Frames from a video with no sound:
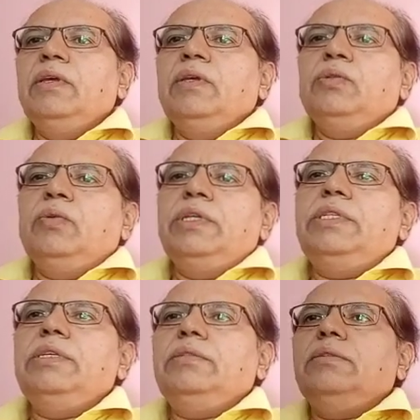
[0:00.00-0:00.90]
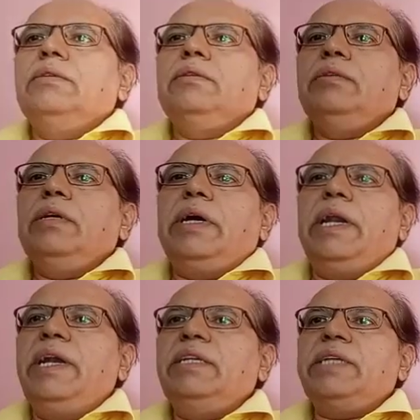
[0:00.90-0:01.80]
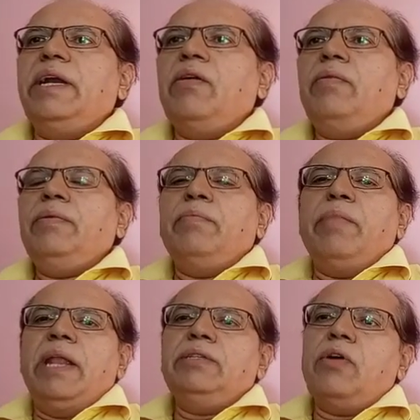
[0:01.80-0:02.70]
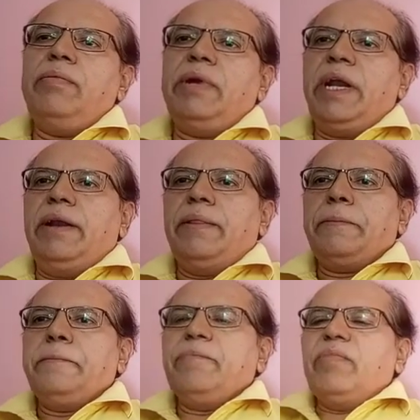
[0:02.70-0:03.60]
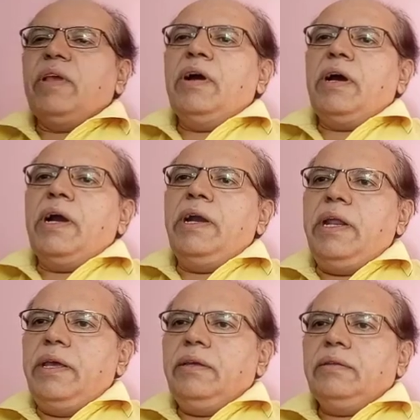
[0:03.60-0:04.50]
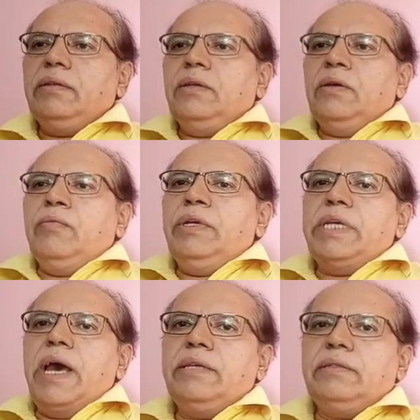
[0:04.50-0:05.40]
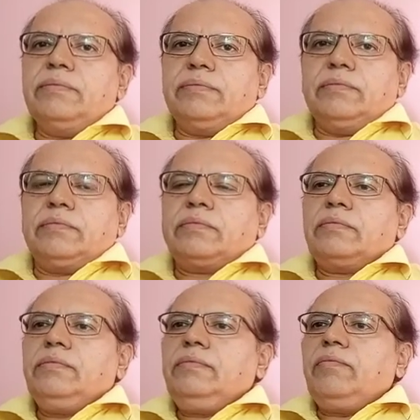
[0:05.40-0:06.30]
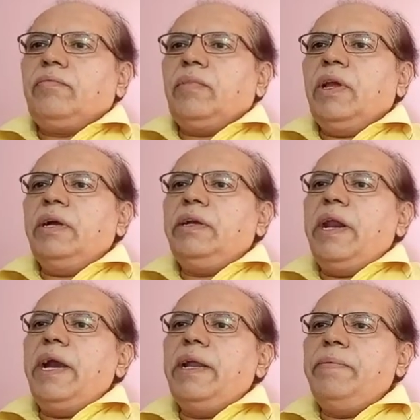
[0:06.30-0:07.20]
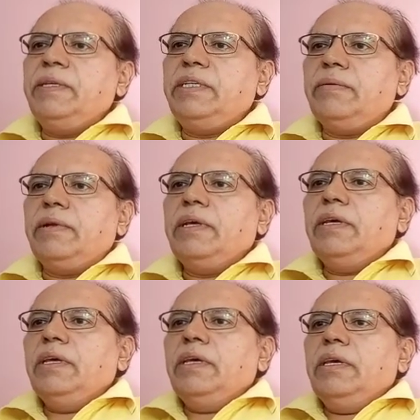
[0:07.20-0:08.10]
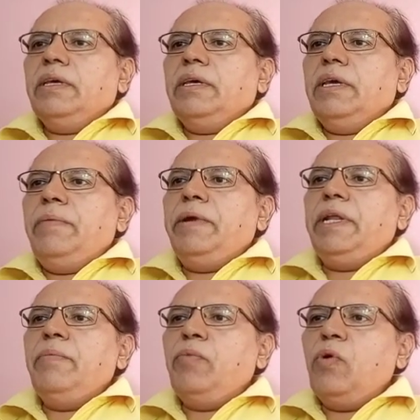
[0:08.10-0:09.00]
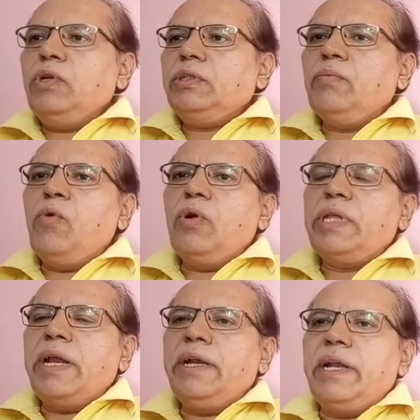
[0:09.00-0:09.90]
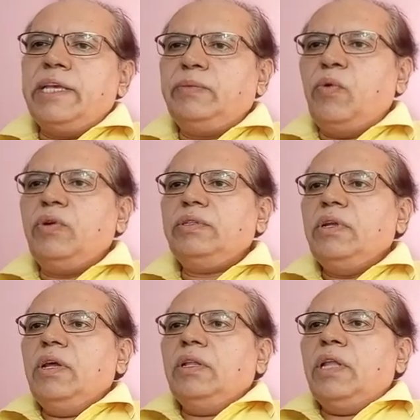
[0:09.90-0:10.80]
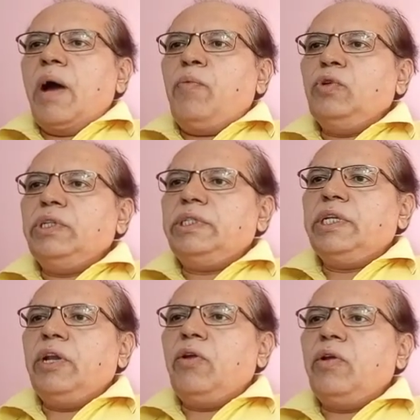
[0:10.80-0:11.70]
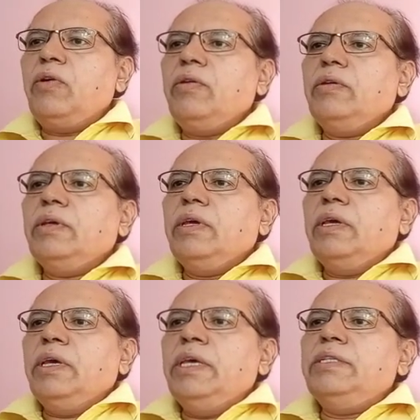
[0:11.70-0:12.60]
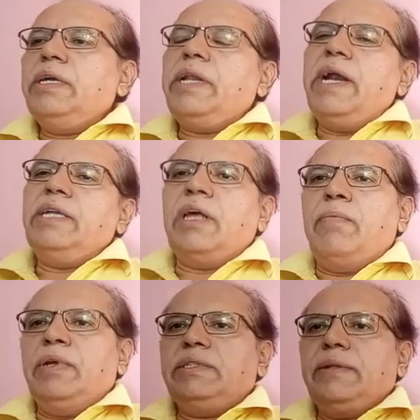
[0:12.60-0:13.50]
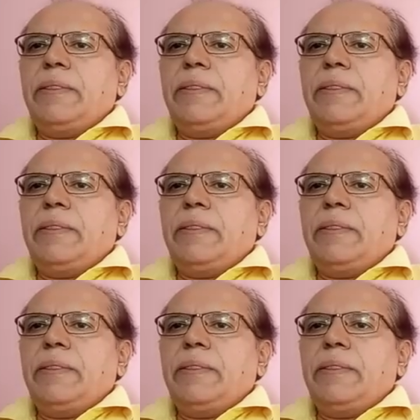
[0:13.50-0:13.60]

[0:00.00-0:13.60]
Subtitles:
So this is the credit side of balance of trade. A country which has a trade deficit, if it imports more than it exports, the opposite scenario is a trade surplus.